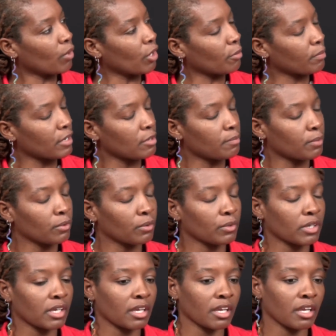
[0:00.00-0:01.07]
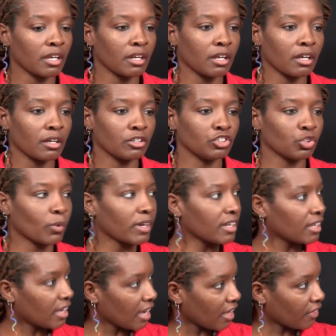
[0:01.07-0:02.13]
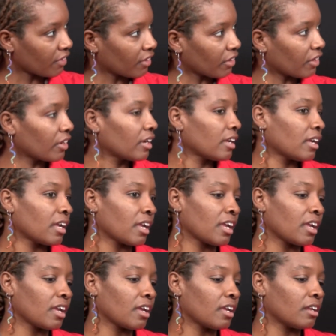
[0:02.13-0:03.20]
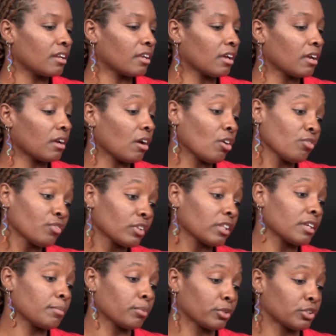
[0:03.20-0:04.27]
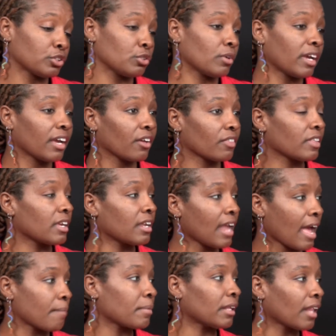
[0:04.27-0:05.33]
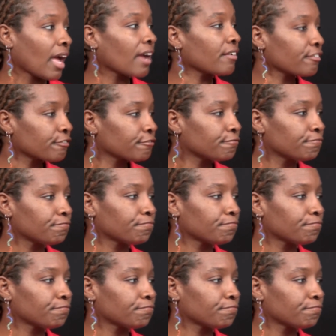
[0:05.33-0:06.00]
where people can uh, join together and hopefully pursue a healthy and happy life.